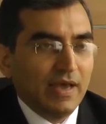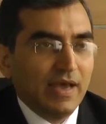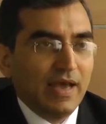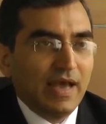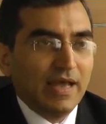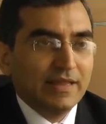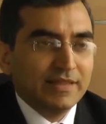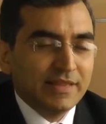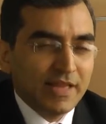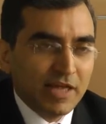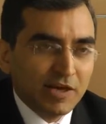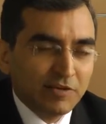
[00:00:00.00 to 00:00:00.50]

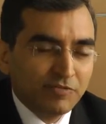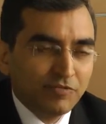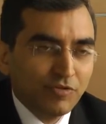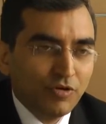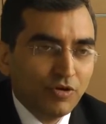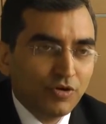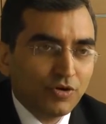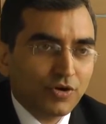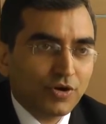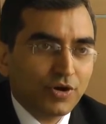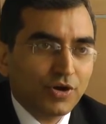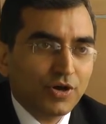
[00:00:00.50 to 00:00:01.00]
And
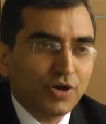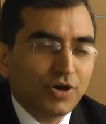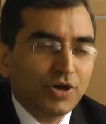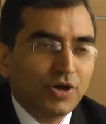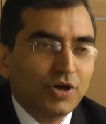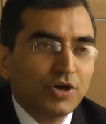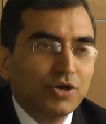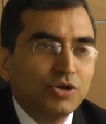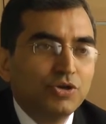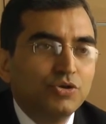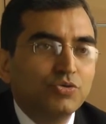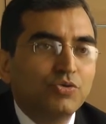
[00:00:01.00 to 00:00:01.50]
therefore,
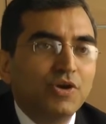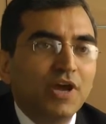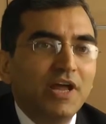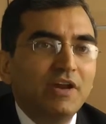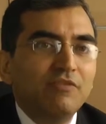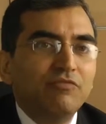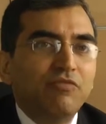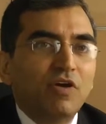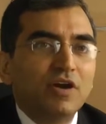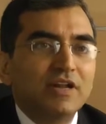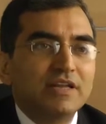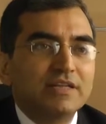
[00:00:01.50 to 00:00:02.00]
you can,
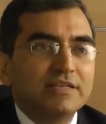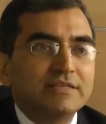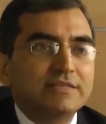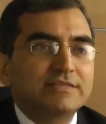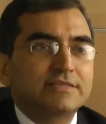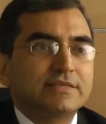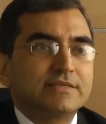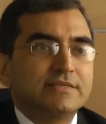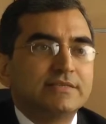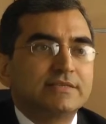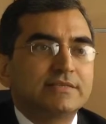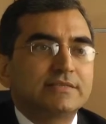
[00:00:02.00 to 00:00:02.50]
for
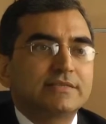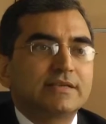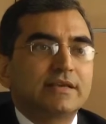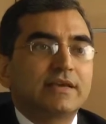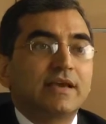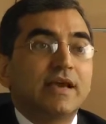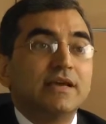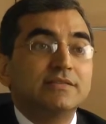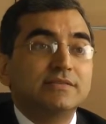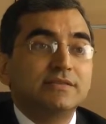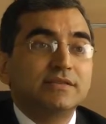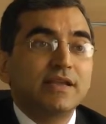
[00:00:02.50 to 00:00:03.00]
instance,
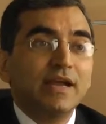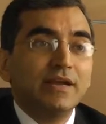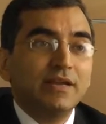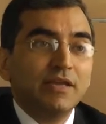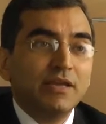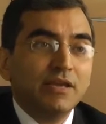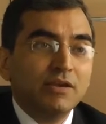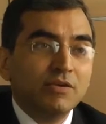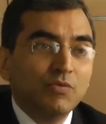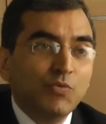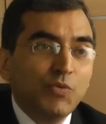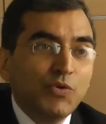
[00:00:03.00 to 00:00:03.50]
get
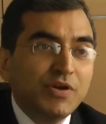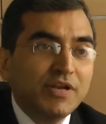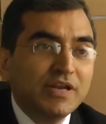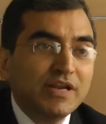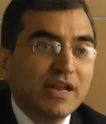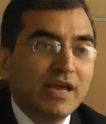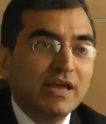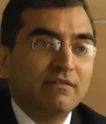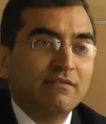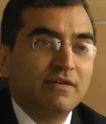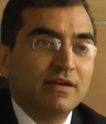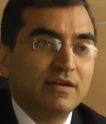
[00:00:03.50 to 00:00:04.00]

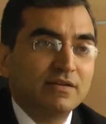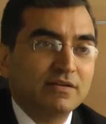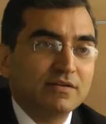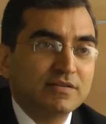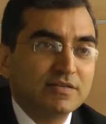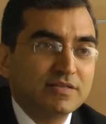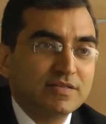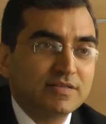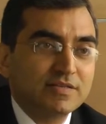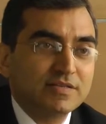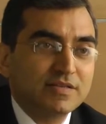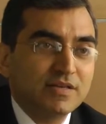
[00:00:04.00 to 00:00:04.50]
equity-like
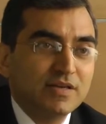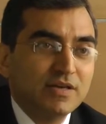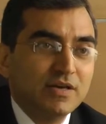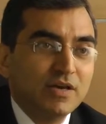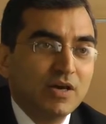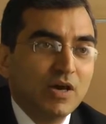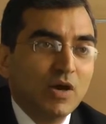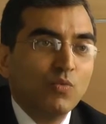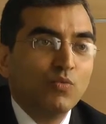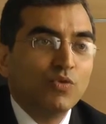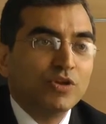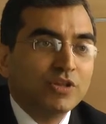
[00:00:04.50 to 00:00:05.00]
returns
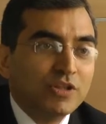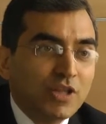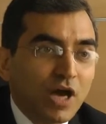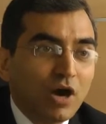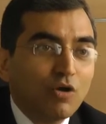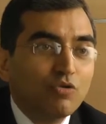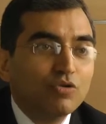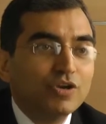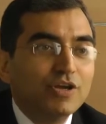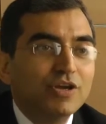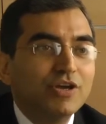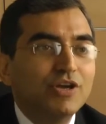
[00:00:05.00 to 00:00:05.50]

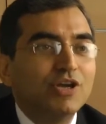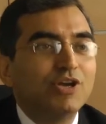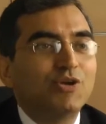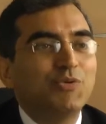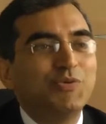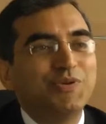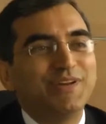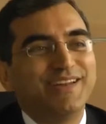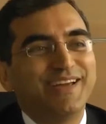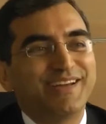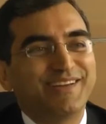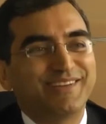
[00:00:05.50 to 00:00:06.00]
without
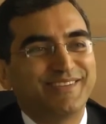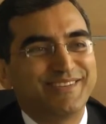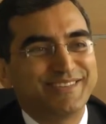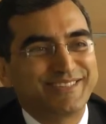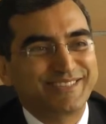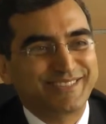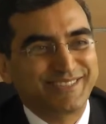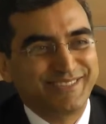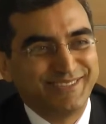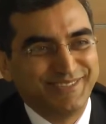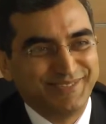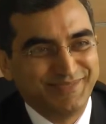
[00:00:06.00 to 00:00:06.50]
equity-like
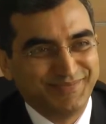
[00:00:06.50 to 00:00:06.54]
risk.